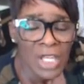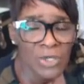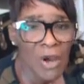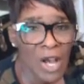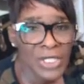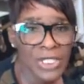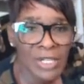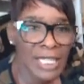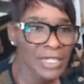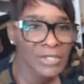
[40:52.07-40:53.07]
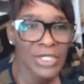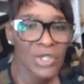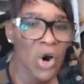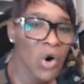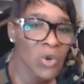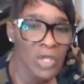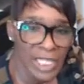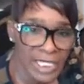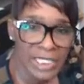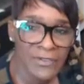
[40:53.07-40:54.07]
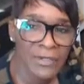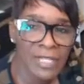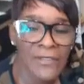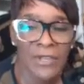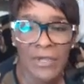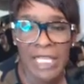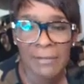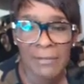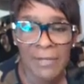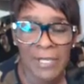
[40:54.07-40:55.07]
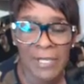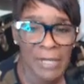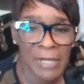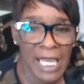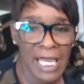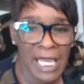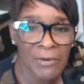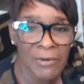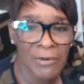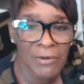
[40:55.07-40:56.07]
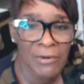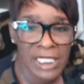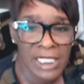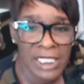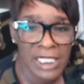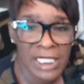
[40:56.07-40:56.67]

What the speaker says: You also, and I know this is a whole list, if you email me, I will give you the list